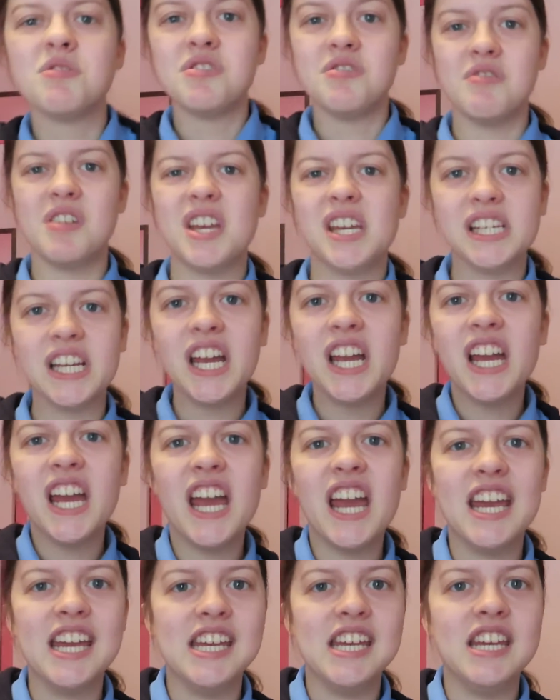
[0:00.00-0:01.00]
we're doing
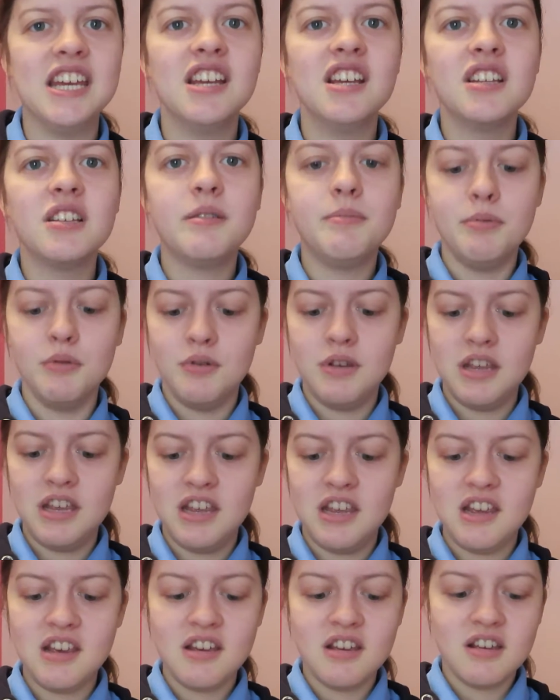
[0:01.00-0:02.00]
a
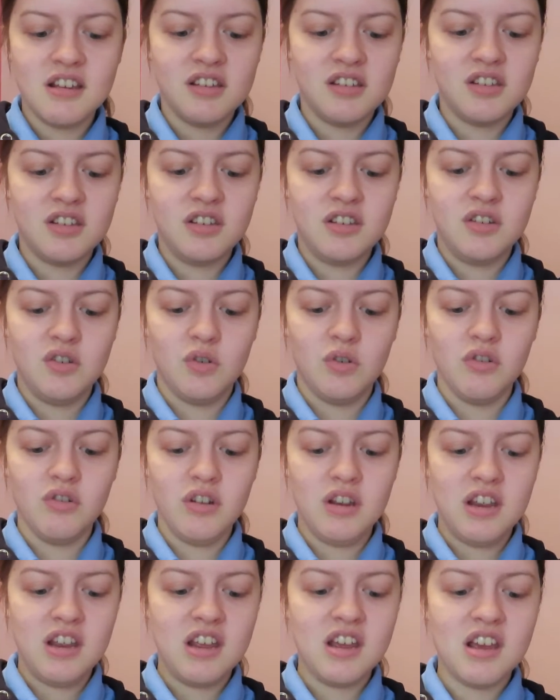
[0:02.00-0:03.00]
spooky
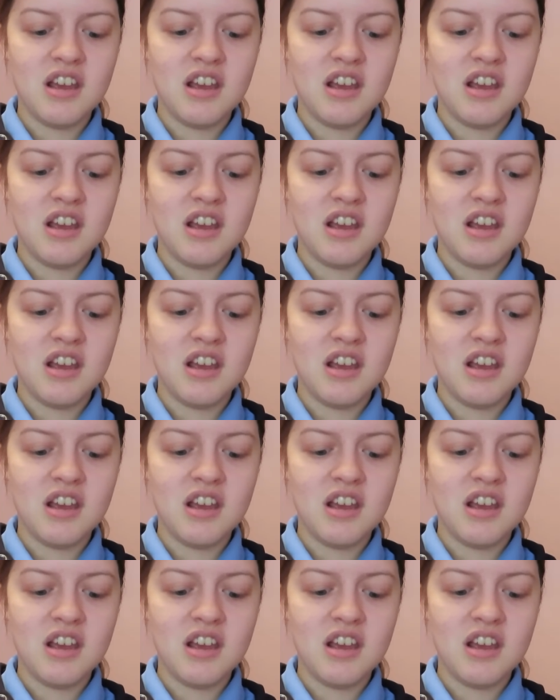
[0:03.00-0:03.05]
story